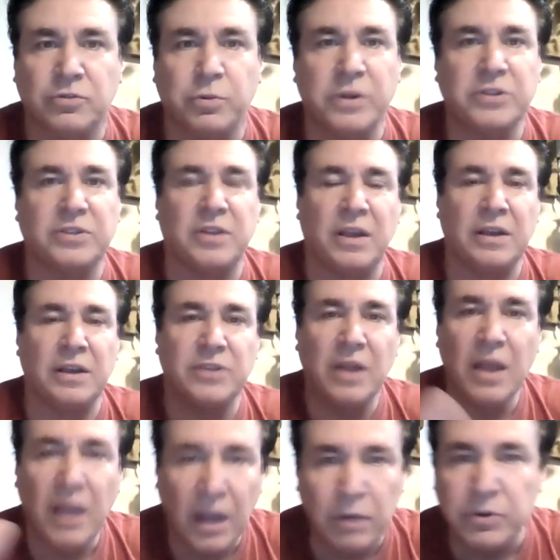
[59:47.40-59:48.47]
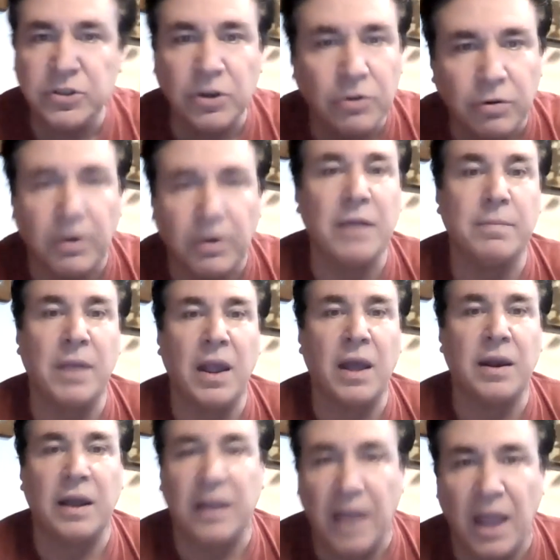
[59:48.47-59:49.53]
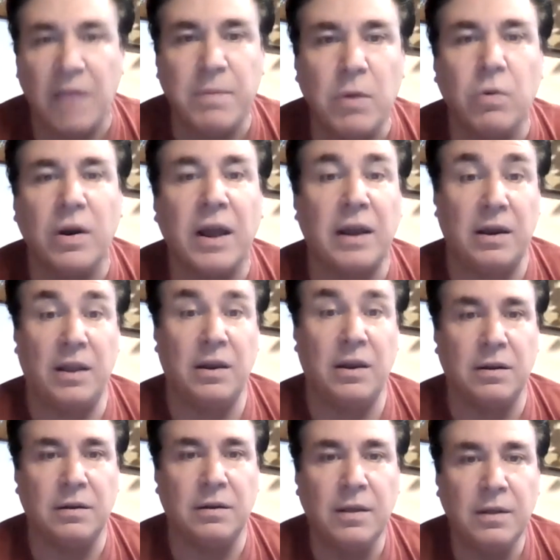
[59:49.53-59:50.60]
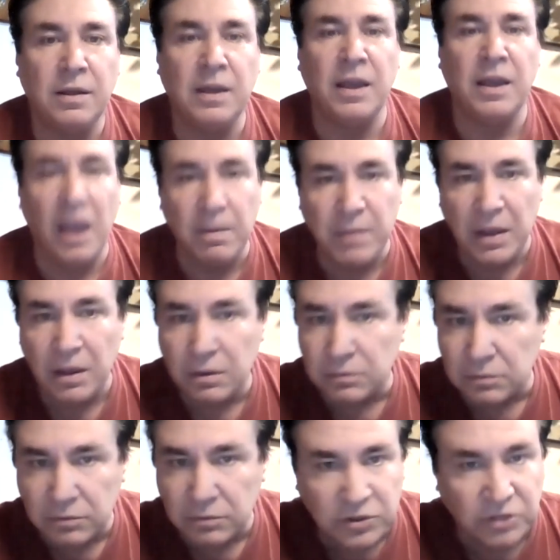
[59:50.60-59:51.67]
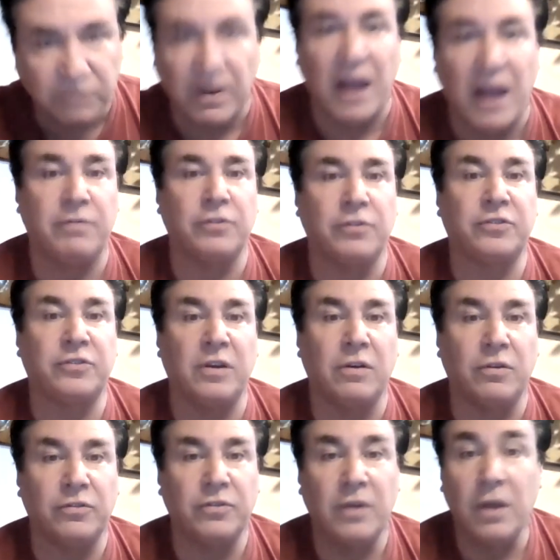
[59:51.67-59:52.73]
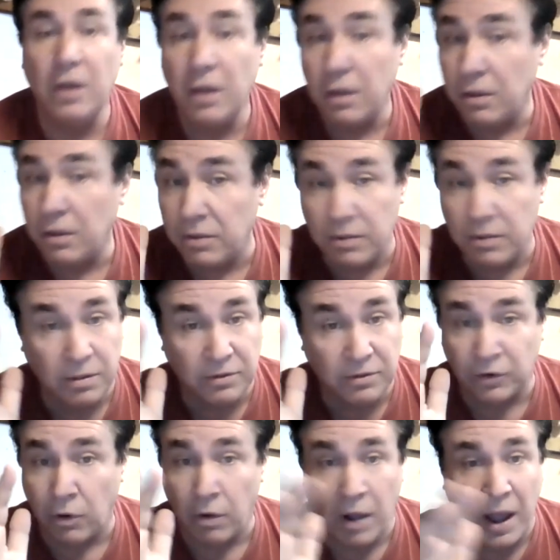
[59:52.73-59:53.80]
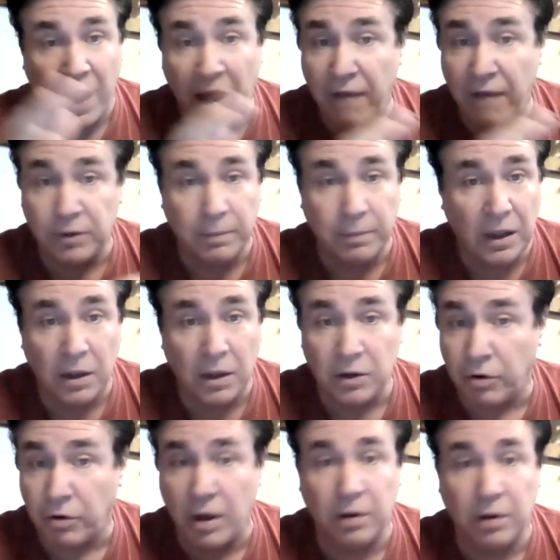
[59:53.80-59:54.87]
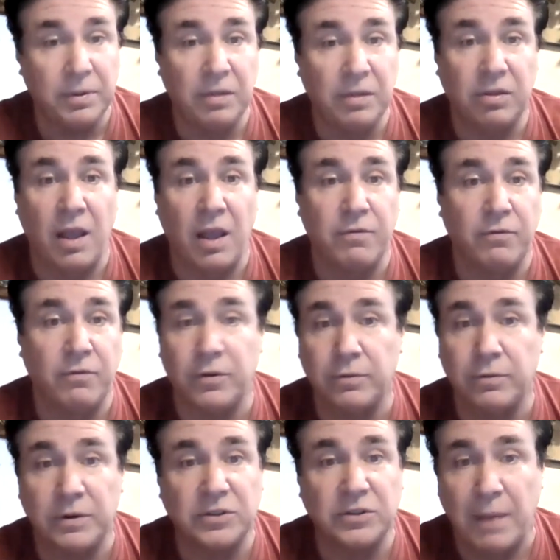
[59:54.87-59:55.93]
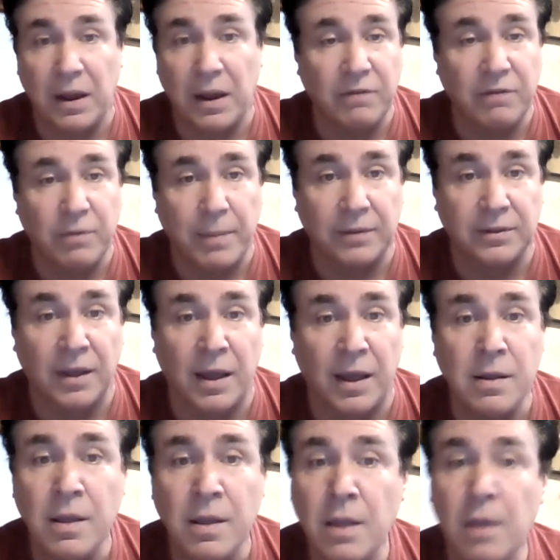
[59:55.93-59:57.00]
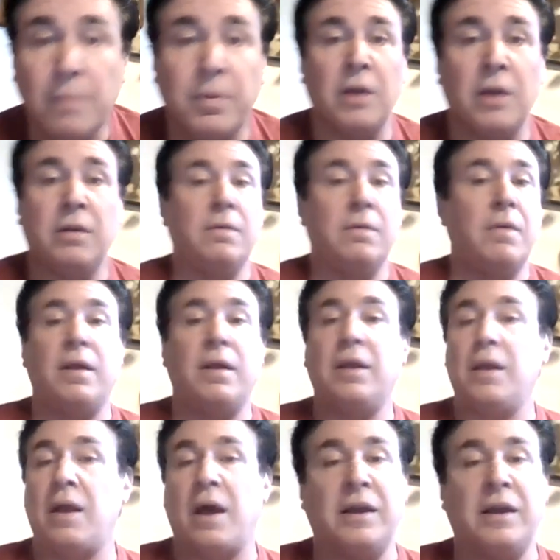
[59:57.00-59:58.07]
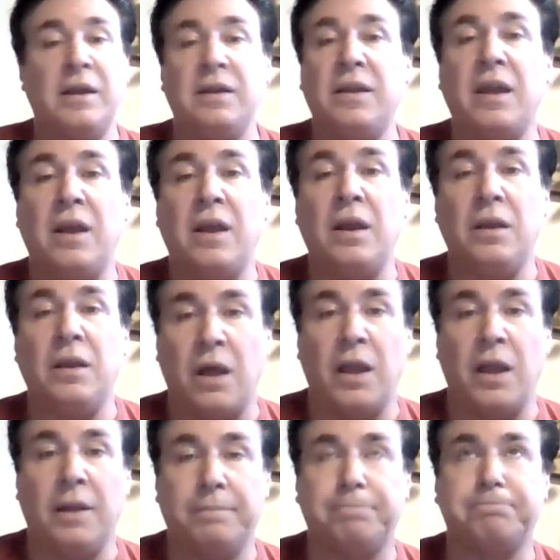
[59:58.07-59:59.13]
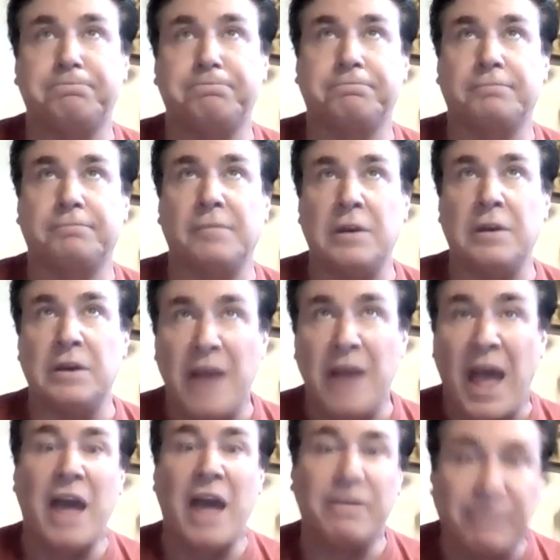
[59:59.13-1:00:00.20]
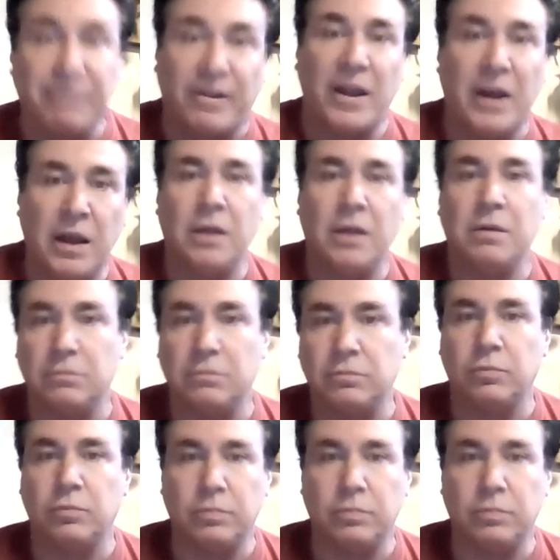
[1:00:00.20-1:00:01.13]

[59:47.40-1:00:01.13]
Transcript: twist things. He was a great man that gave me what I needed. He gave me survival skills. So I have to be incredibly thankful for the rest of my life about that. But I didn't get any like non-fighting